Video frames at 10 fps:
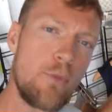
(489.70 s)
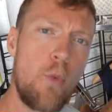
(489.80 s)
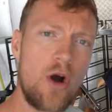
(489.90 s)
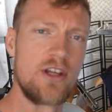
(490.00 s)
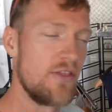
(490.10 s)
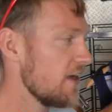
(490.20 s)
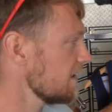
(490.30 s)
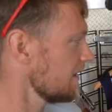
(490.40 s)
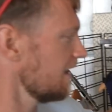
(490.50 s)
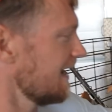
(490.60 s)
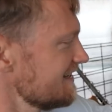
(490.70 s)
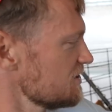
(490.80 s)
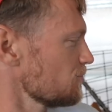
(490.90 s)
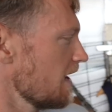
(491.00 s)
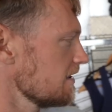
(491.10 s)
what you think, and
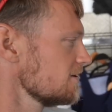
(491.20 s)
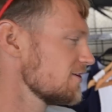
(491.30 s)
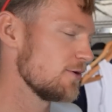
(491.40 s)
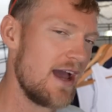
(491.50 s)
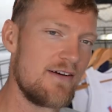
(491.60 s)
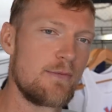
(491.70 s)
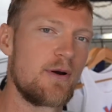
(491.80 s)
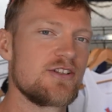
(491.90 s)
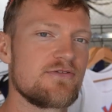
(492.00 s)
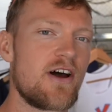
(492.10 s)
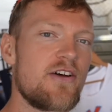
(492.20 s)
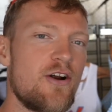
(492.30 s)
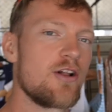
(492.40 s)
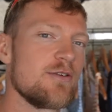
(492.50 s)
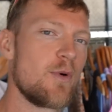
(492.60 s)
as well, we have a bunch of other
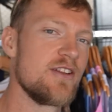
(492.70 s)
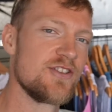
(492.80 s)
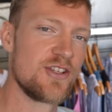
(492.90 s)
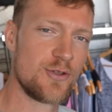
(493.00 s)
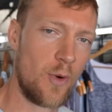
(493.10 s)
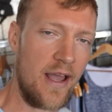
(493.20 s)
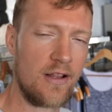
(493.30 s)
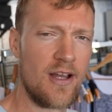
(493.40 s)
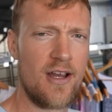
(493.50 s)
all-in-ones as well.